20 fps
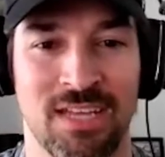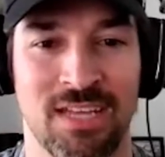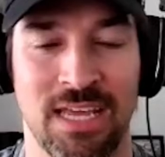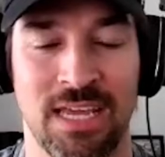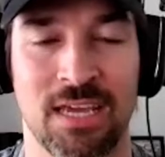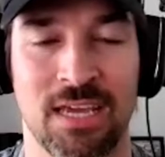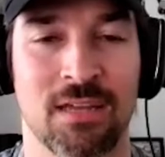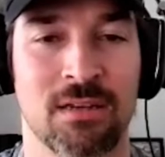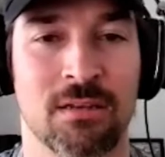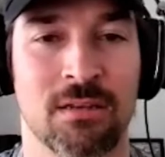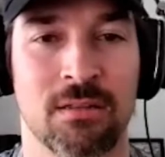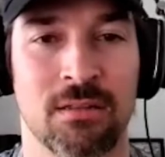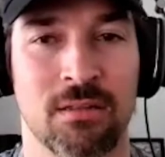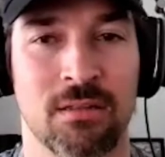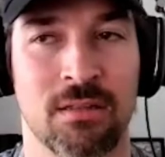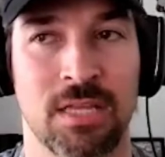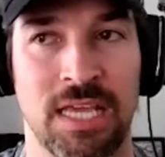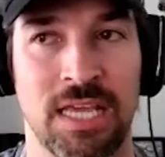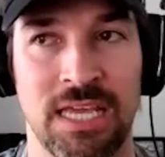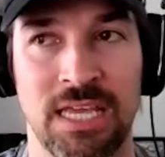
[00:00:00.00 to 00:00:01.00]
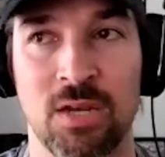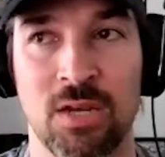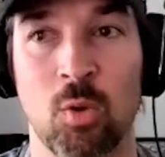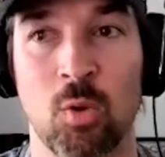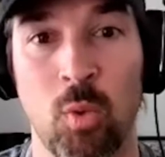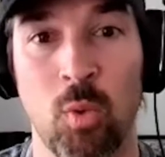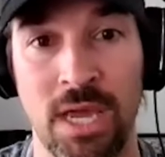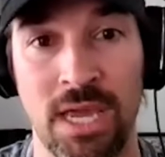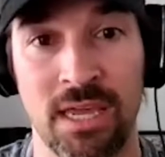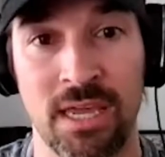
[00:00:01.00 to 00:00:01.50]
And in a
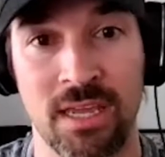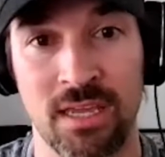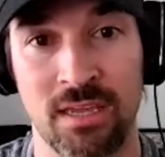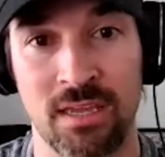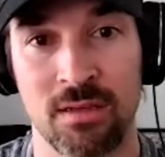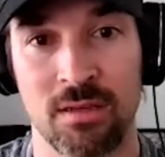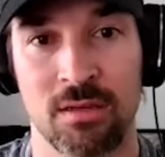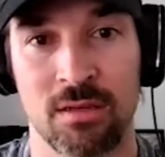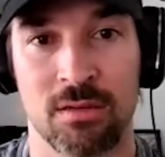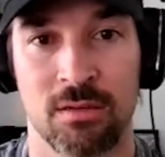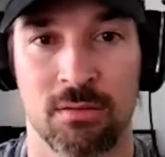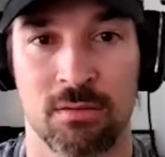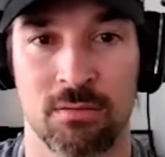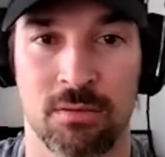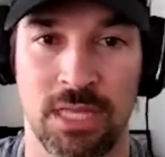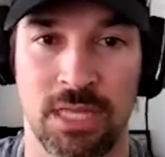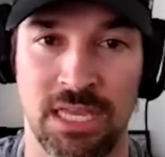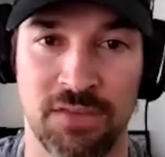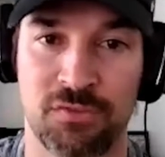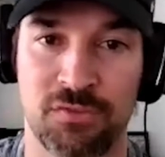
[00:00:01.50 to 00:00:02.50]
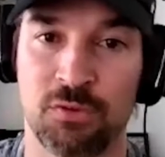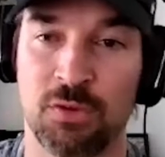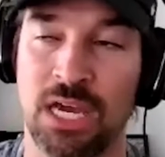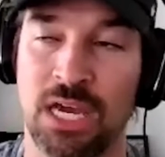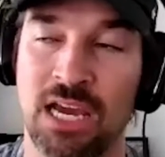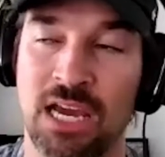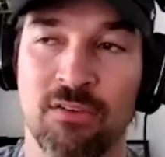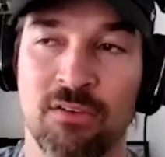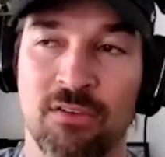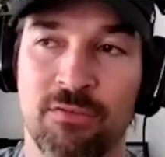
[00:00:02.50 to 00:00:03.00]
way, if you
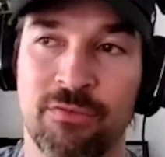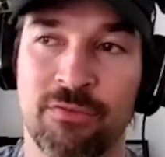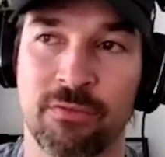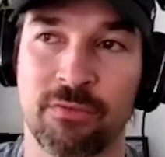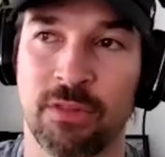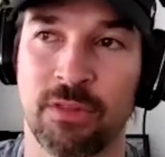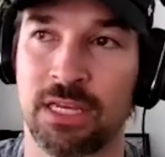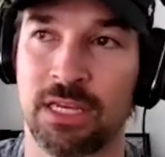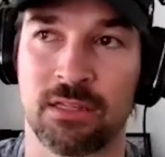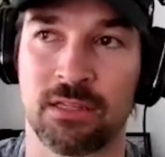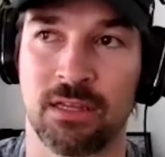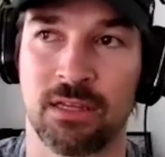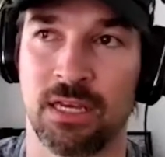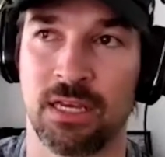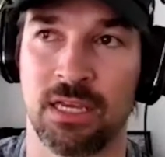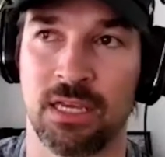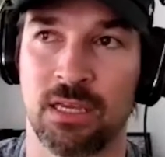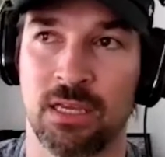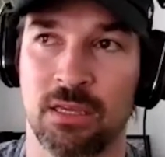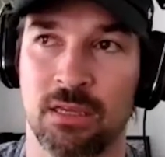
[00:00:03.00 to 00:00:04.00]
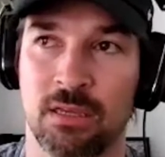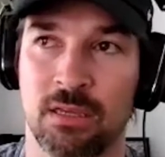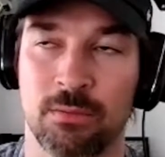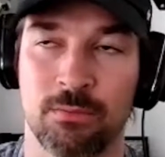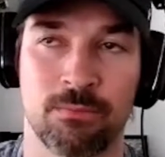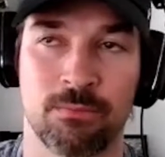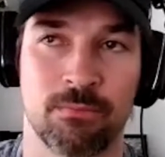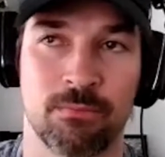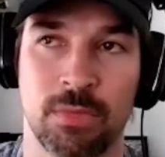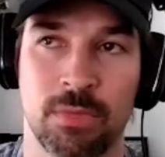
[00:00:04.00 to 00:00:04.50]
have like
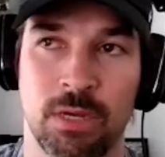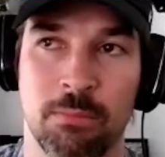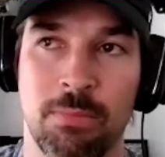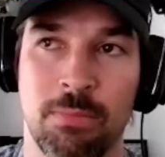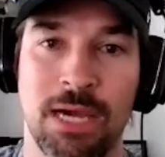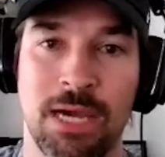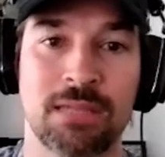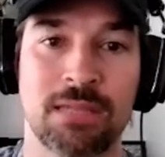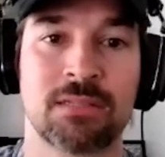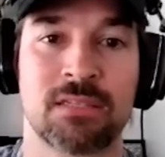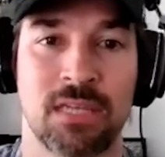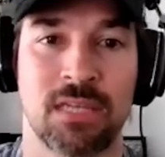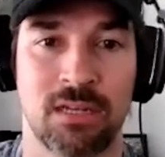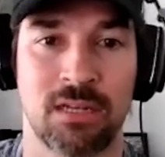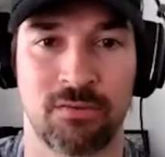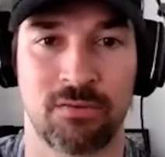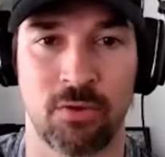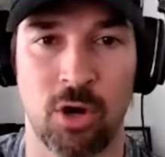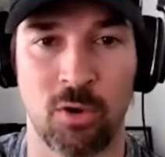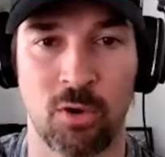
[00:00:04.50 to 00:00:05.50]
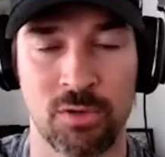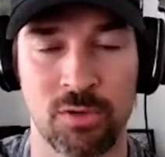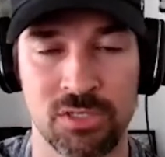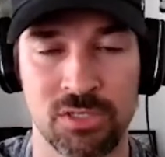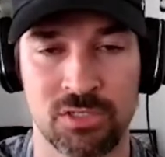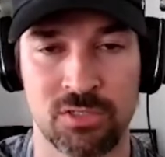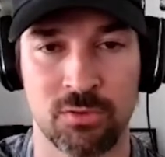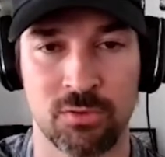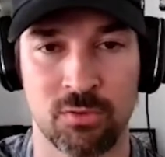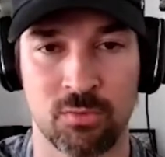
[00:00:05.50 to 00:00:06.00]
a mindset of
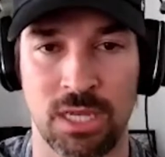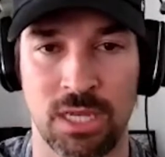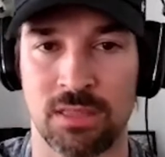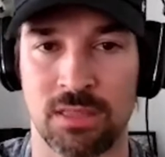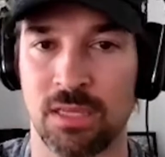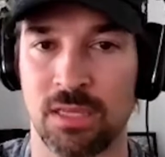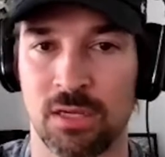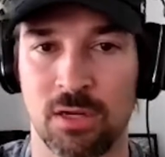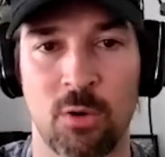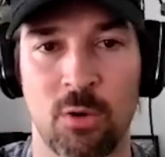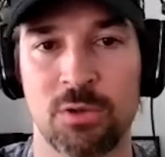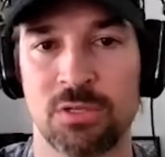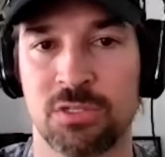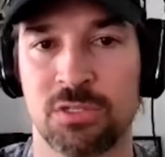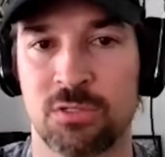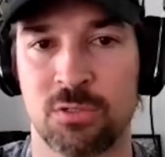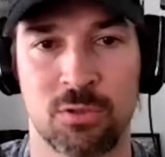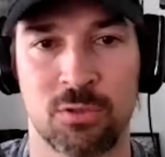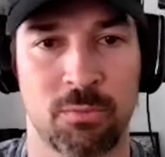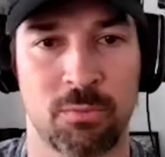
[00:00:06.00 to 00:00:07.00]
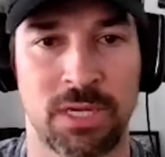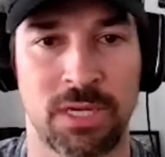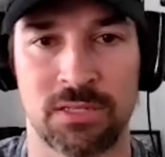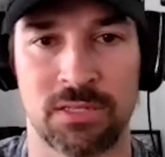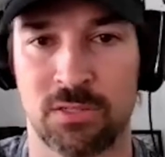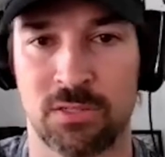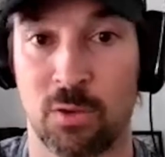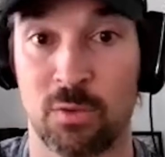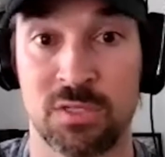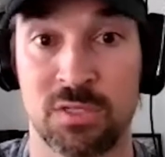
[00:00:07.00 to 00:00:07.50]
always do the right thing, always do your
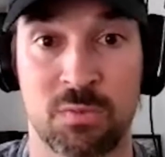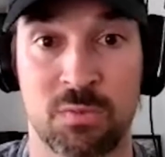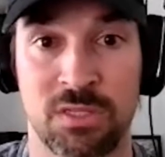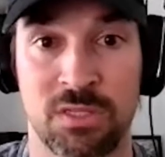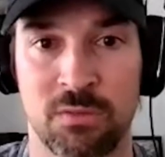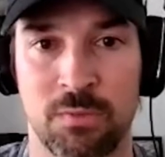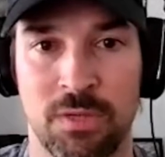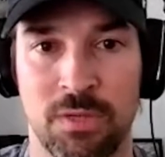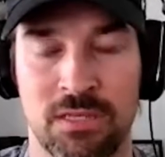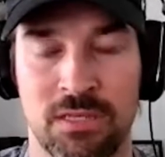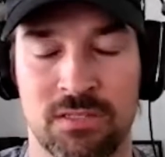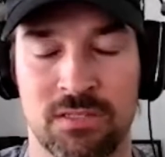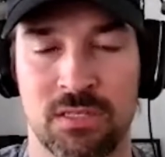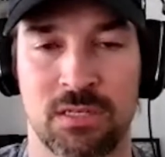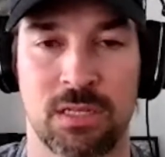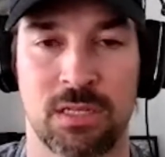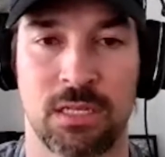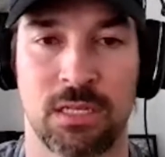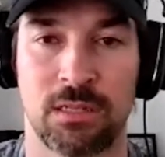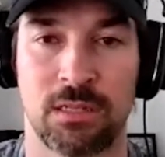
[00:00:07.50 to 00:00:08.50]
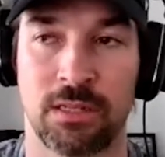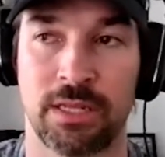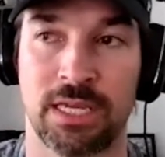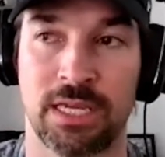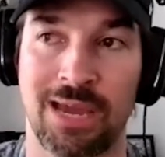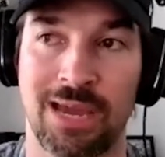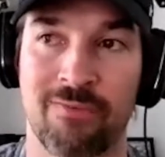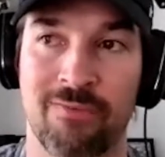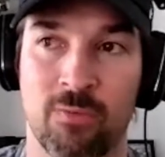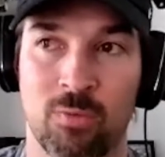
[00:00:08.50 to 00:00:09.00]
best, always be the best, and like
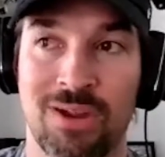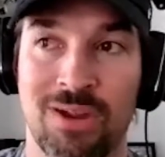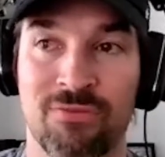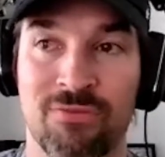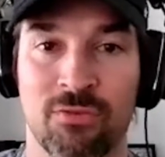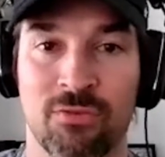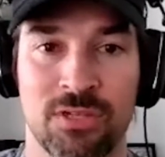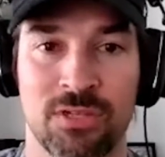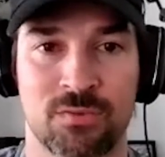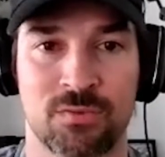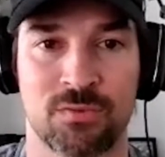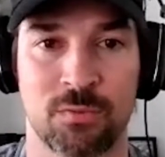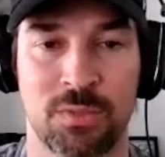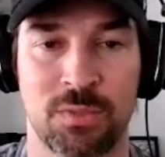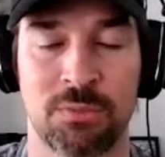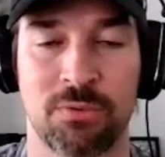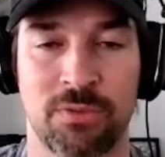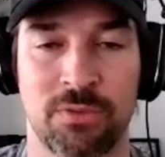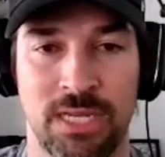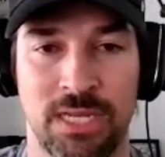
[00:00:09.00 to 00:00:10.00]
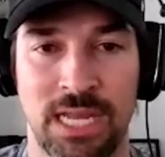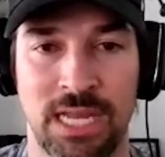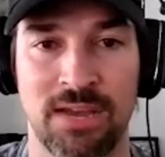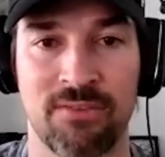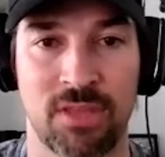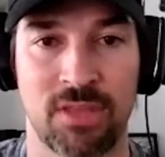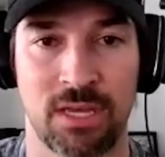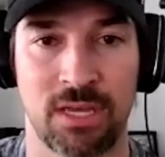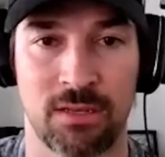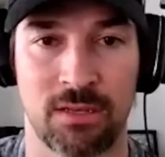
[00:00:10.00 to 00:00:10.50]
have a reverence for people that
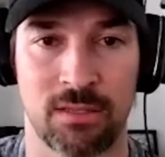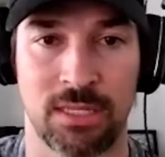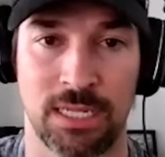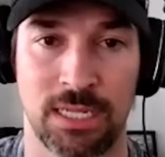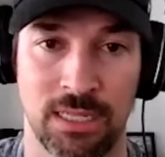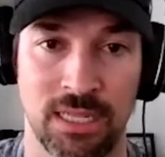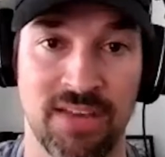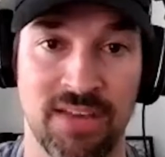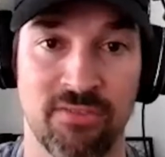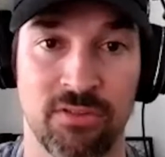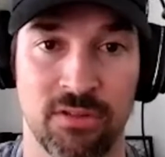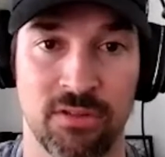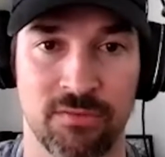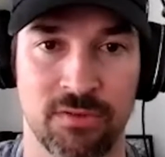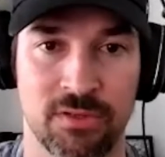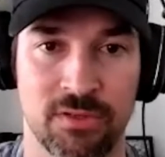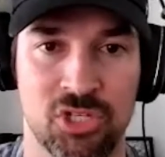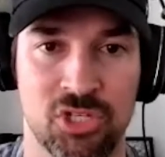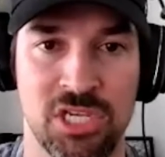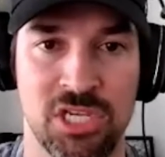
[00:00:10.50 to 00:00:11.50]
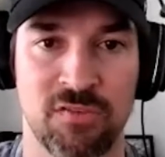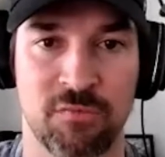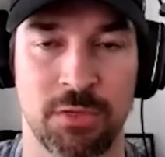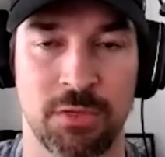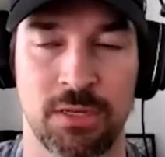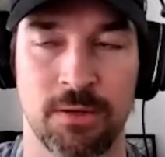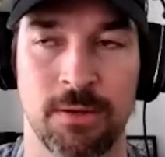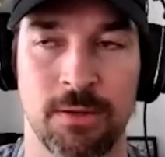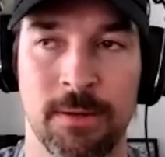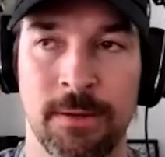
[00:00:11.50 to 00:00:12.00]
have that level of
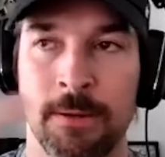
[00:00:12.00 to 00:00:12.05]
achievement,